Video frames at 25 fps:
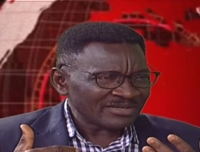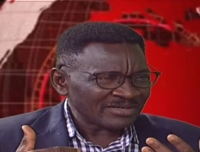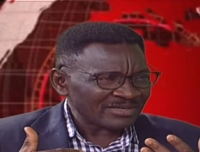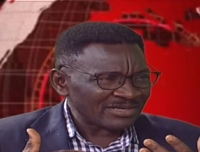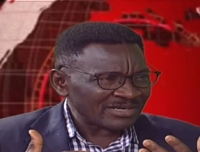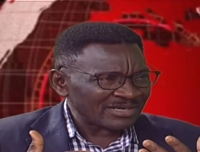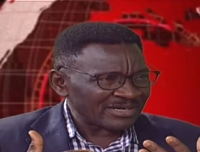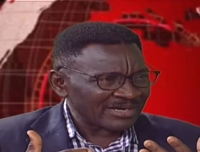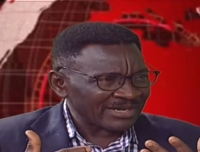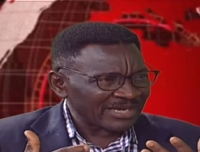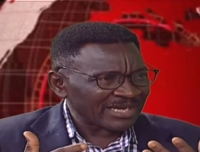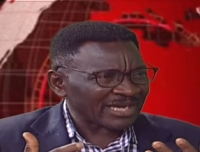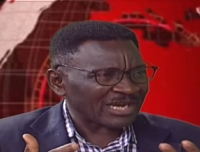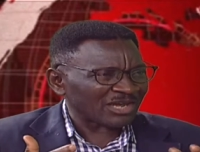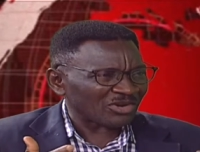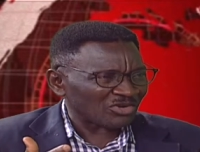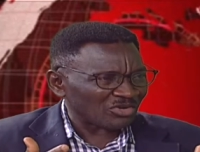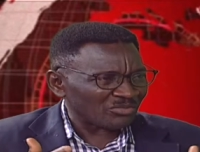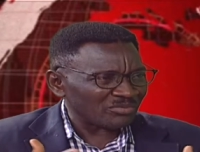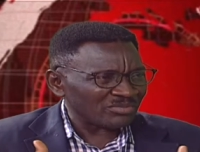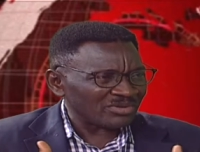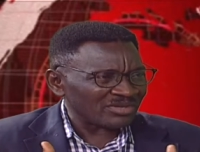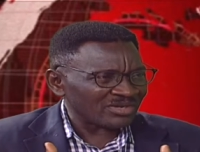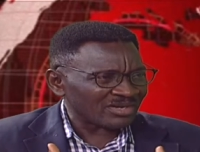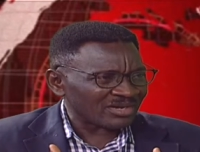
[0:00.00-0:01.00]
uh,
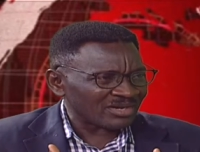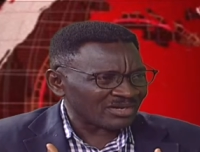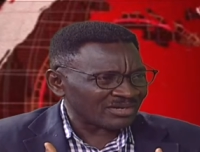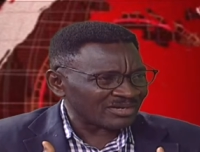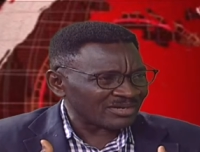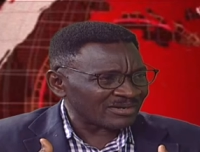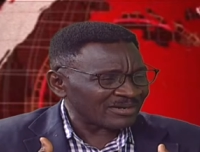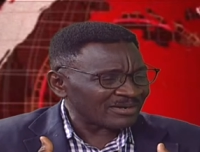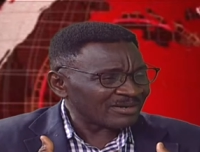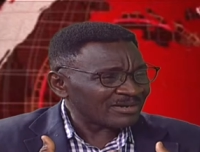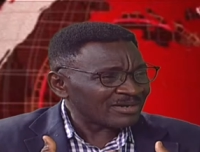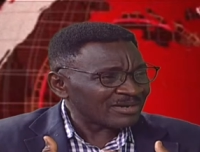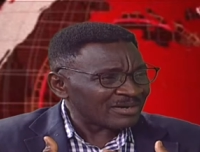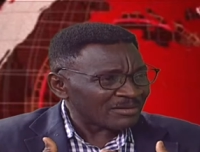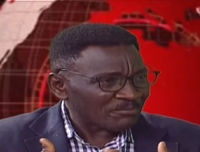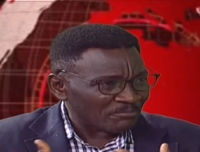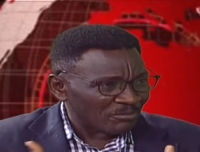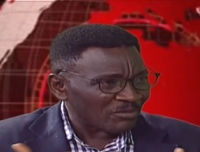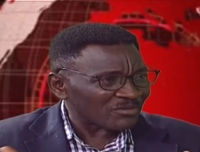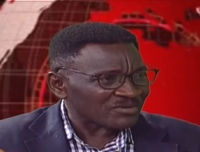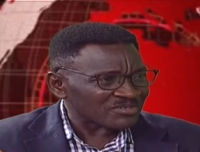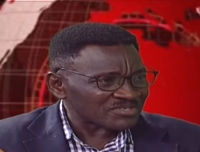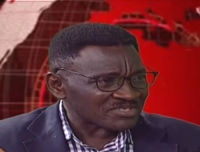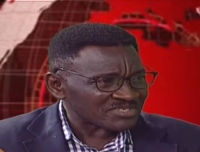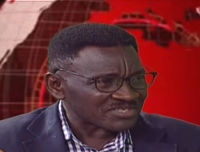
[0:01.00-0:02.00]
economic uh,
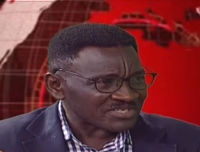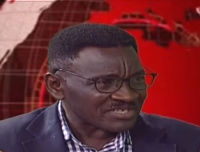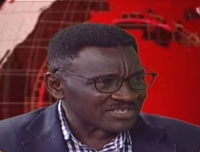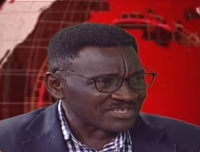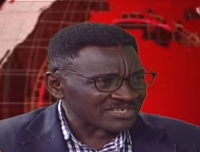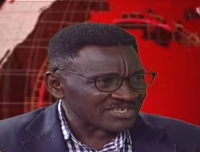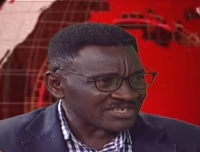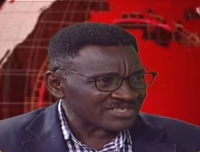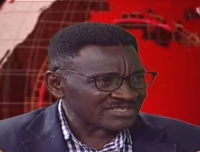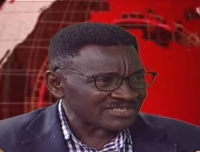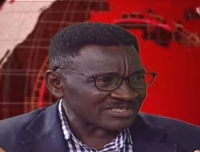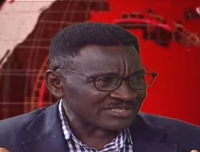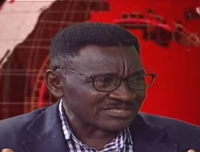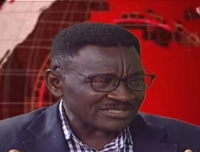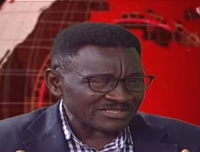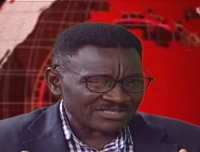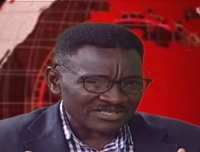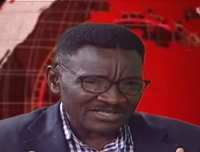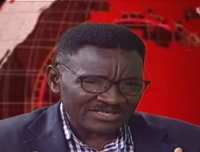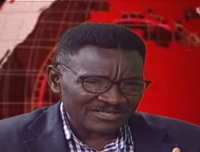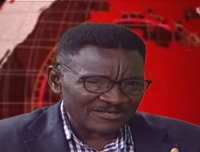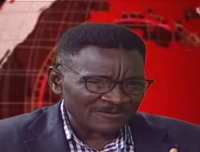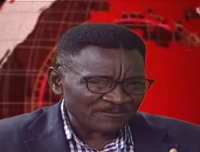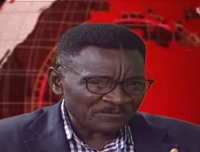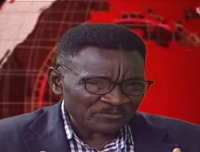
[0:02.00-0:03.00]
policies and
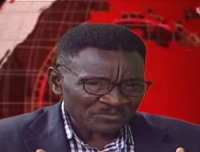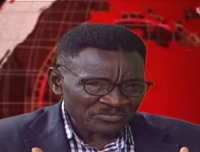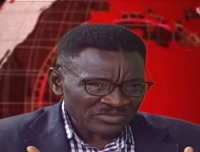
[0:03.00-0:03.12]
uh,